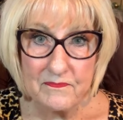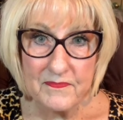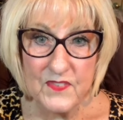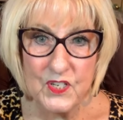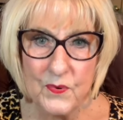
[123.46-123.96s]

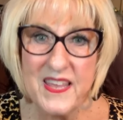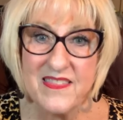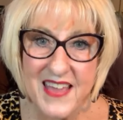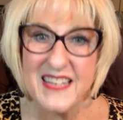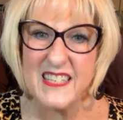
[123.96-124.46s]
doing
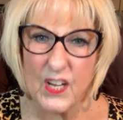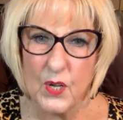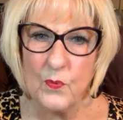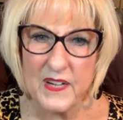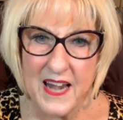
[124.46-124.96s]
things that you
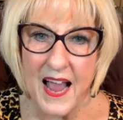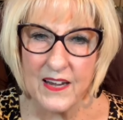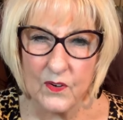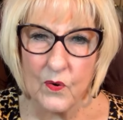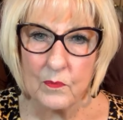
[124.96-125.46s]
would not
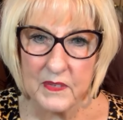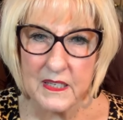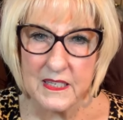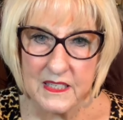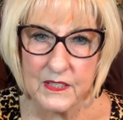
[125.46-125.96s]

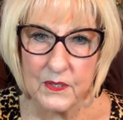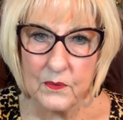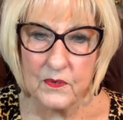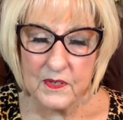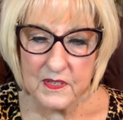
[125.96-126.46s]
normally do?
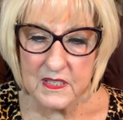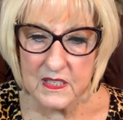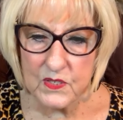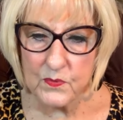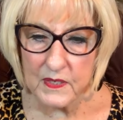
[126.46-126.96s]
This
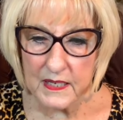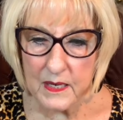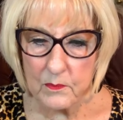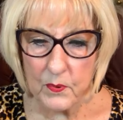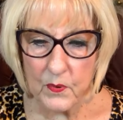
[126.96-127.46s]
is really
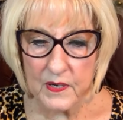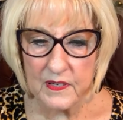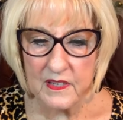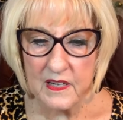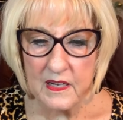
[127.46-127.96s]
important.
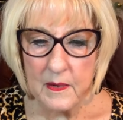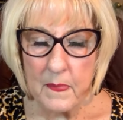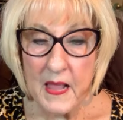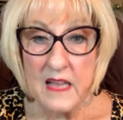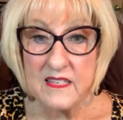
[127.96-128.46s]

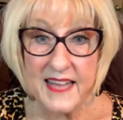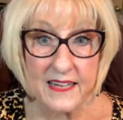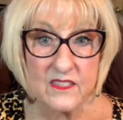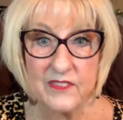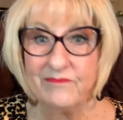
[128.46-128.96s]

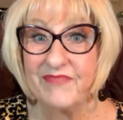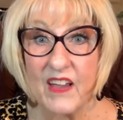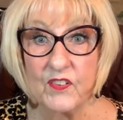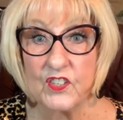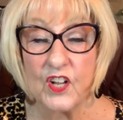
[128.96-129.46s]
Sex.
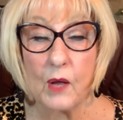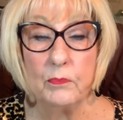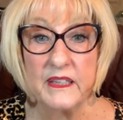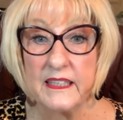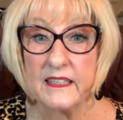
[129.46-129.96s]
Have you
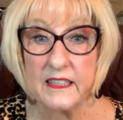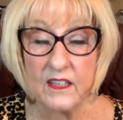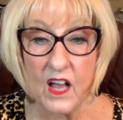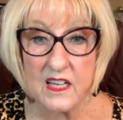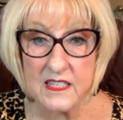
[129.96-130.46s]
completely
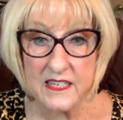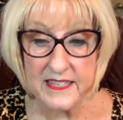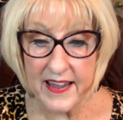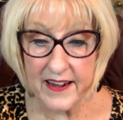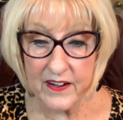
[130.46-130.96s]
lost
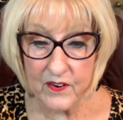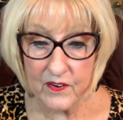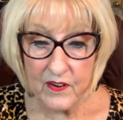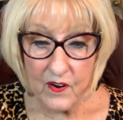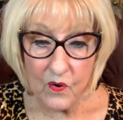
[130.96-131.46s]
desire
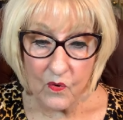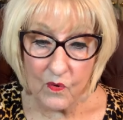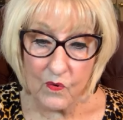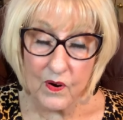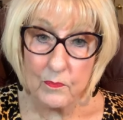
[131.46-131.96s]

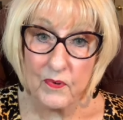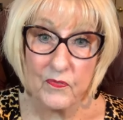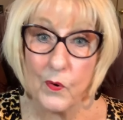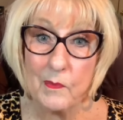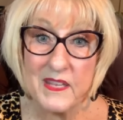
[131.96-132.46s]
or
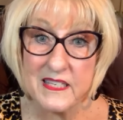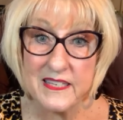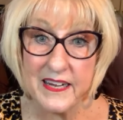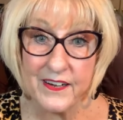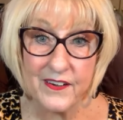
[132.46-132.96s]
performance
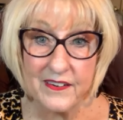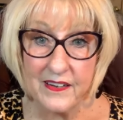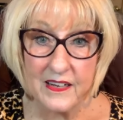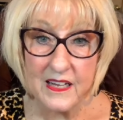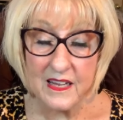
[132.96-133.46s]
there?
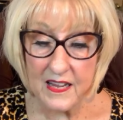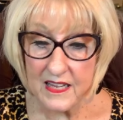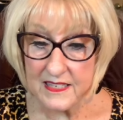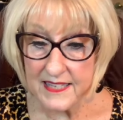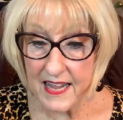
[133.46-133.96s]

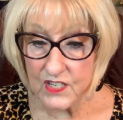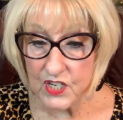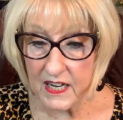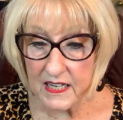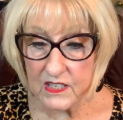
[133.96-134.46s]
Has that
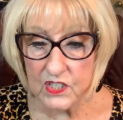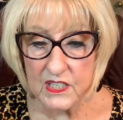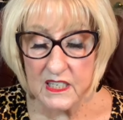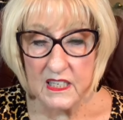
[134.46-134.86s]
changed?